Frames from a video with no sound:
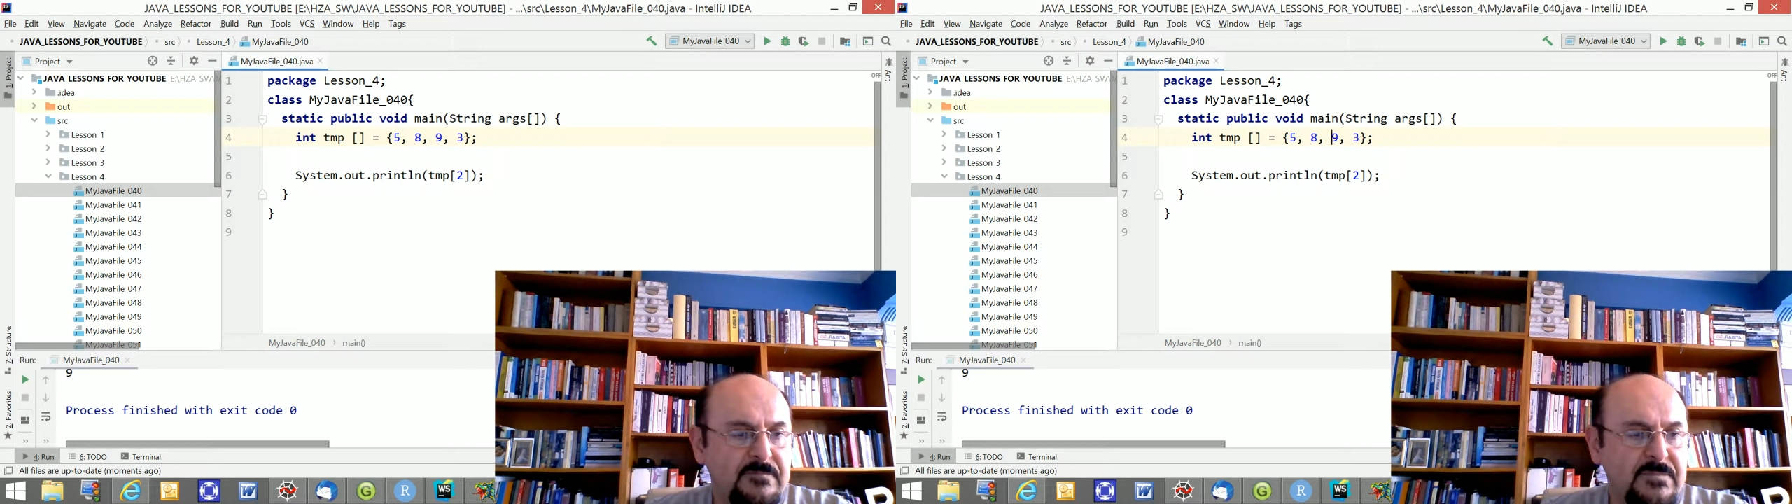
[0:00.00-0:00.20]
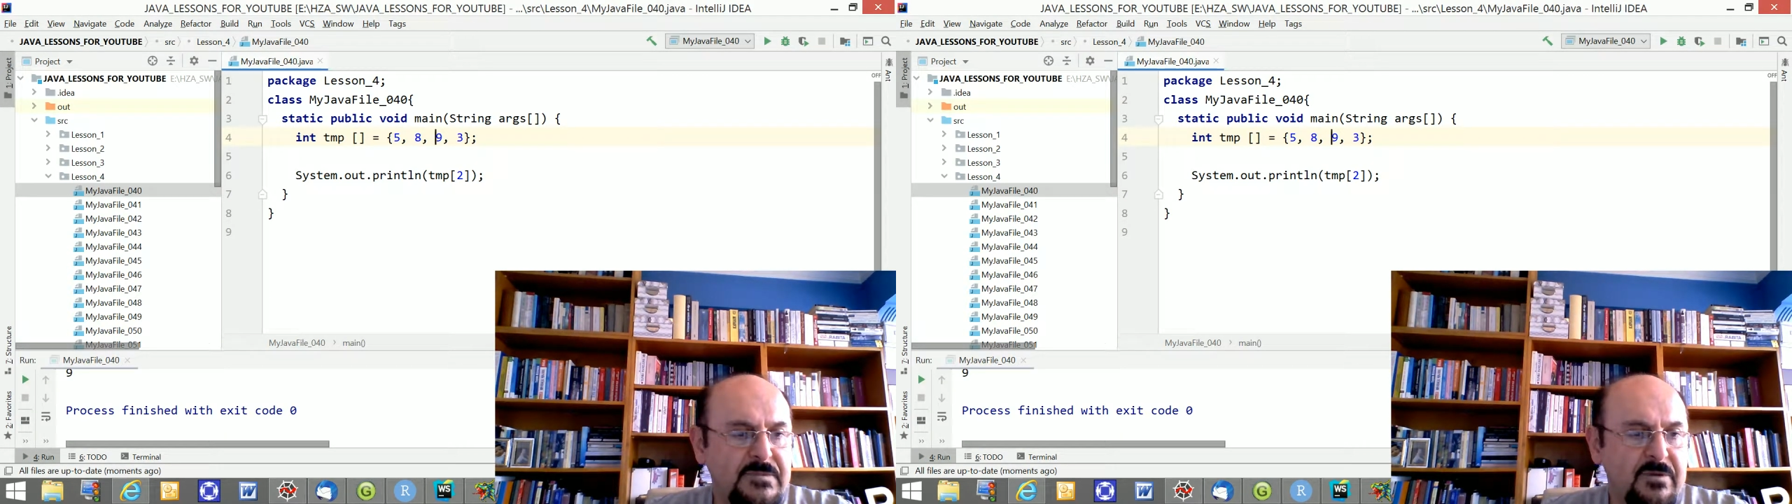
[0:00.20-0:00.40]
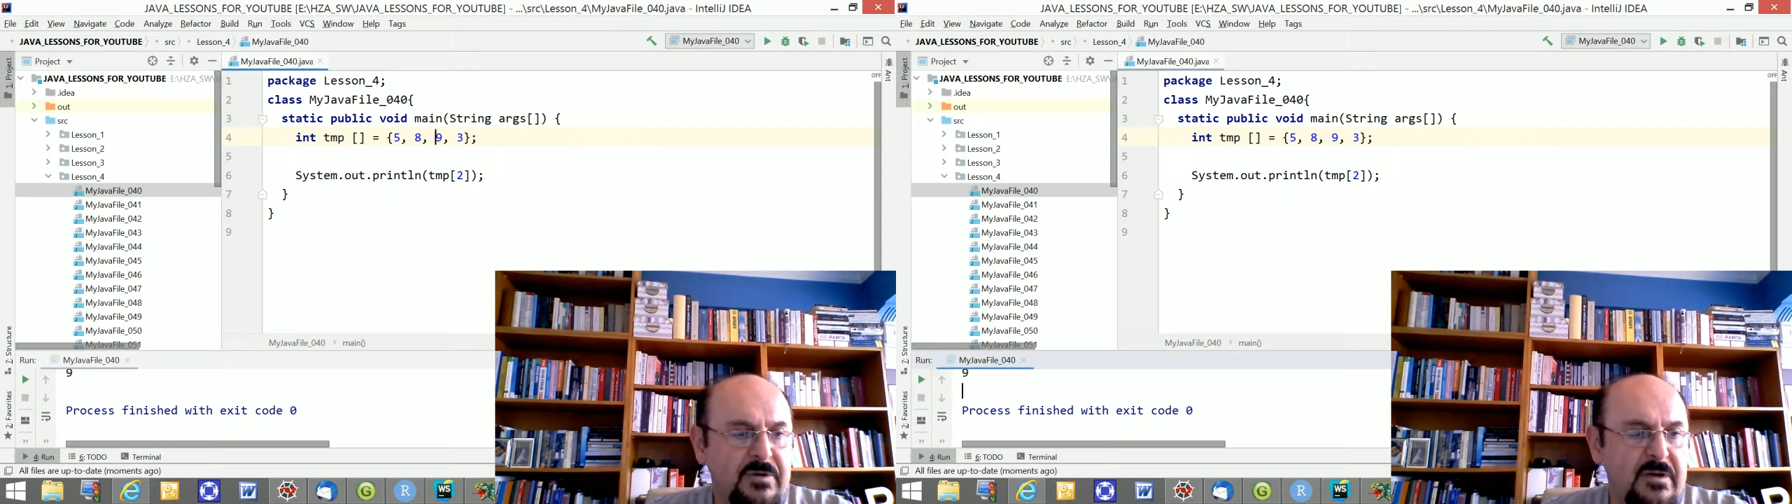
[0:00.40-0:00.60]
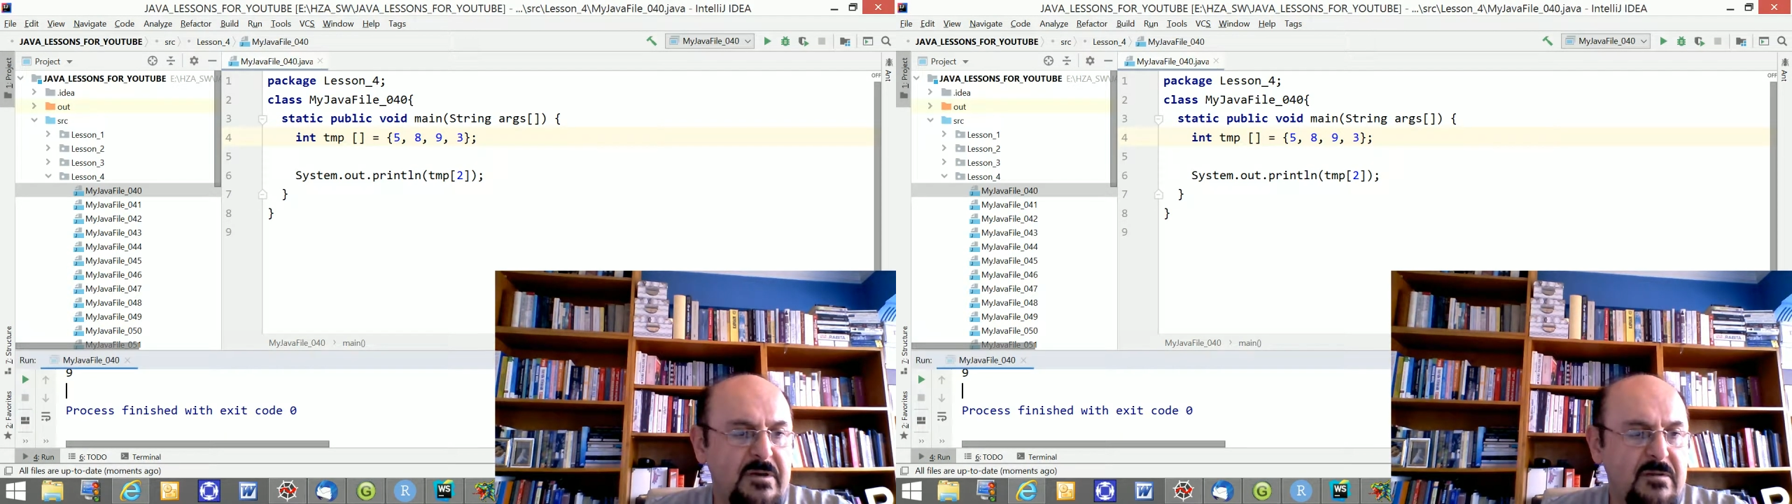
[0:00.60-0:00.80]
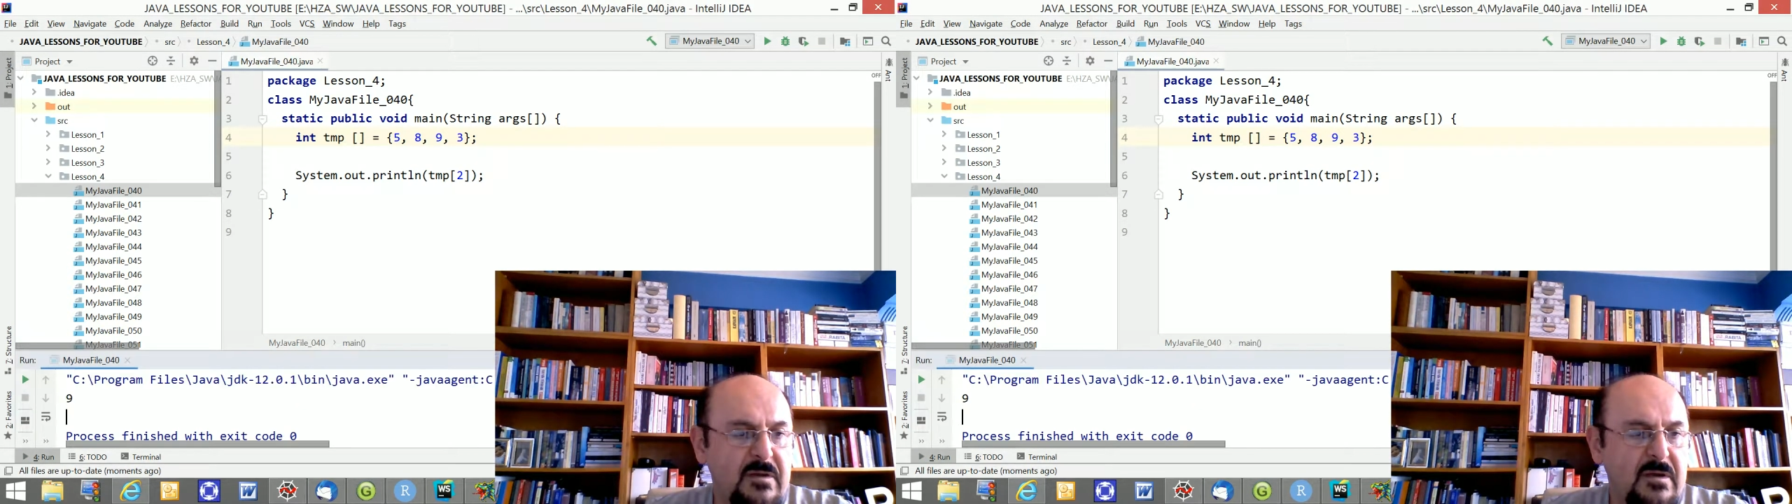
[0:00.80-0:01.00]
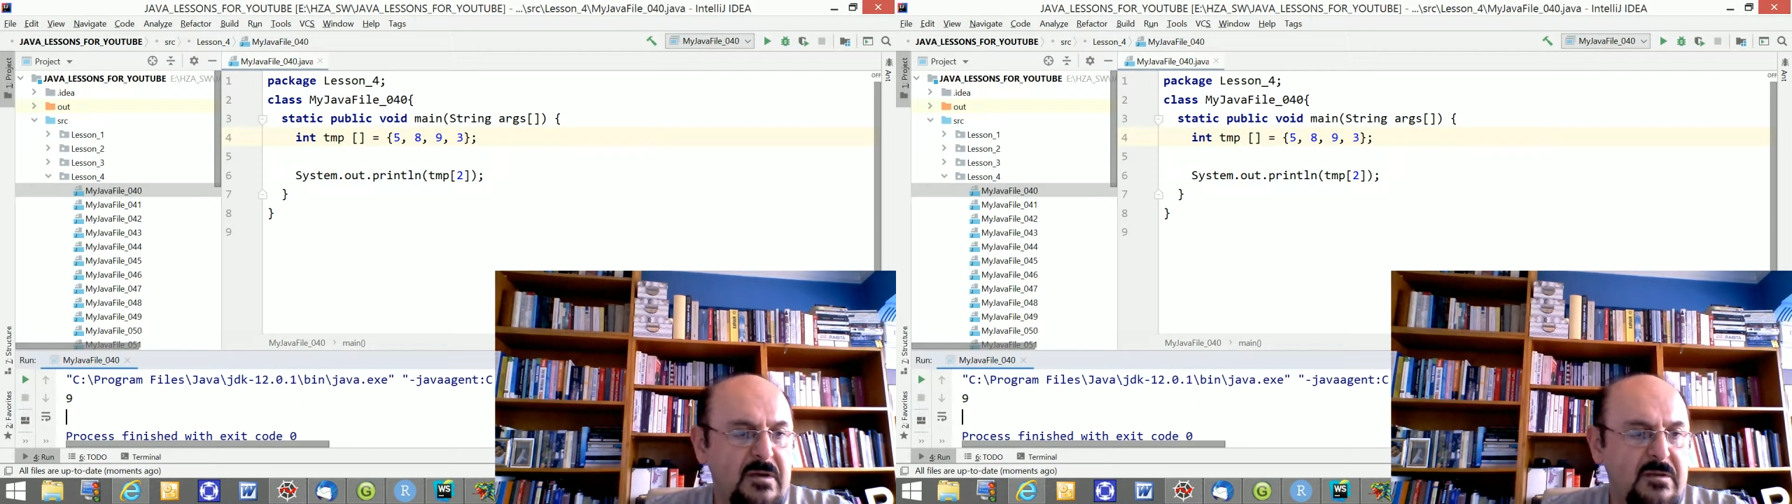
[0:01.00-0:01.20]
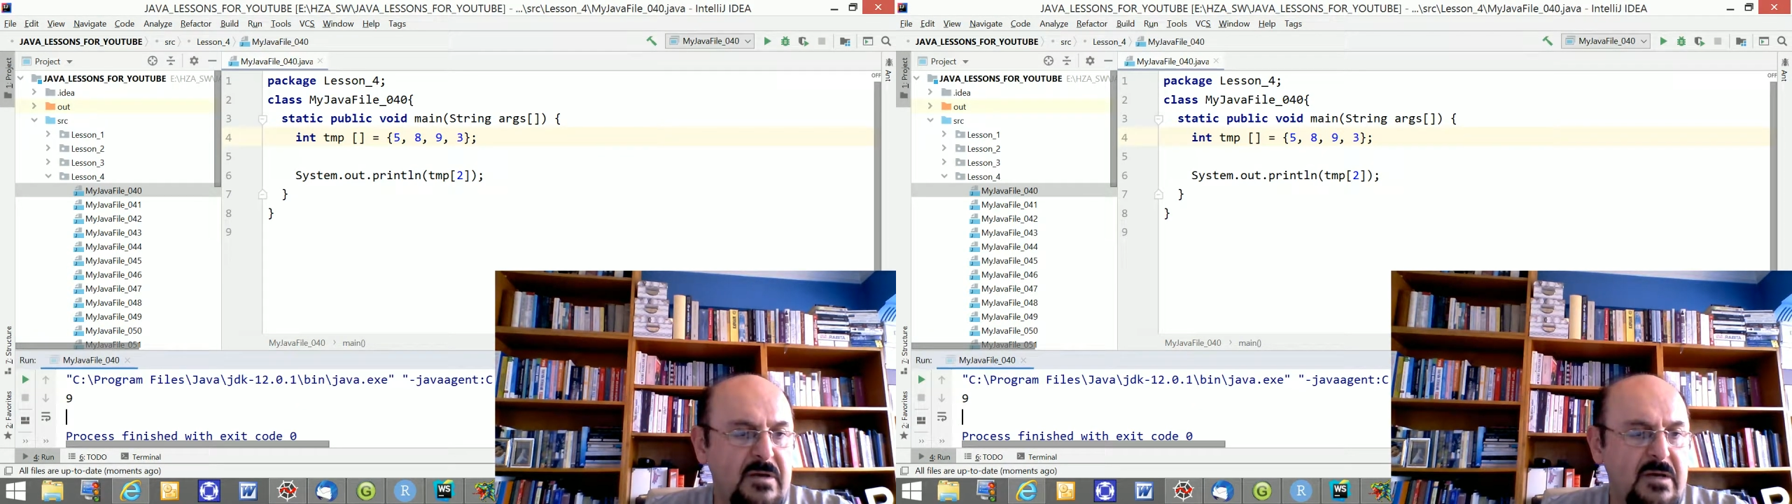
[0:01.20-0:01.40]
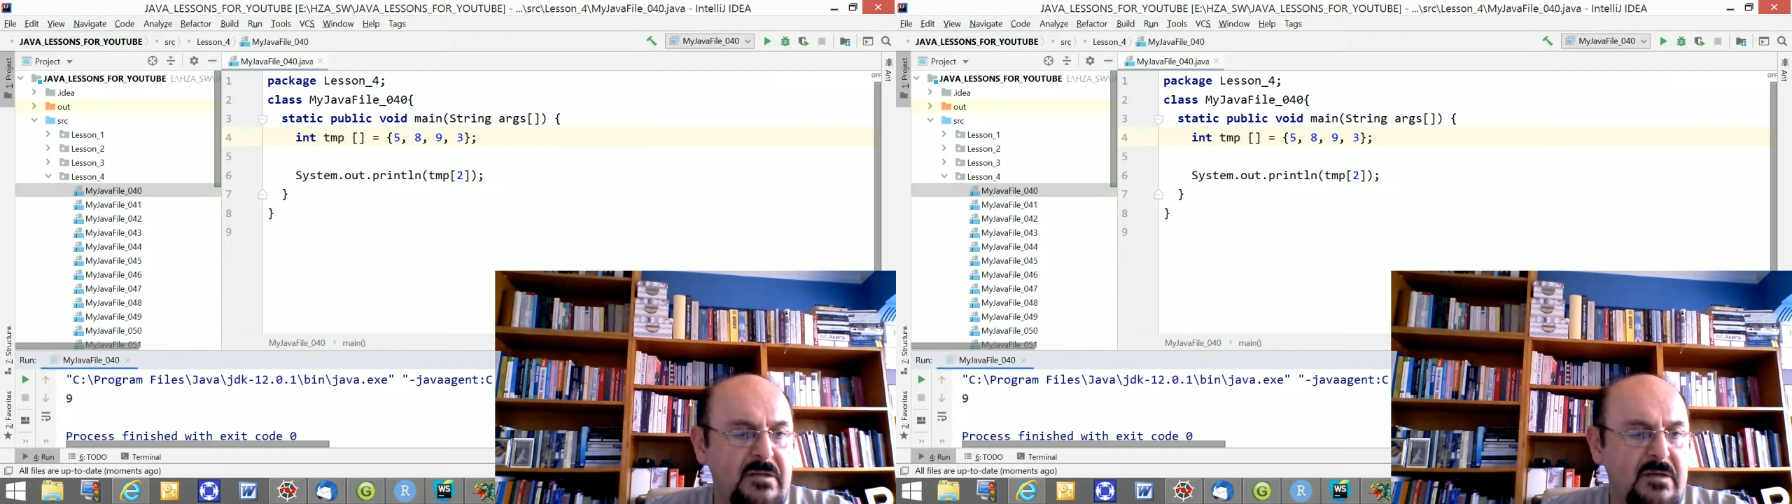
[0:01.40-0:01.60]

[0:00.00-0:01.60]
Okay, 9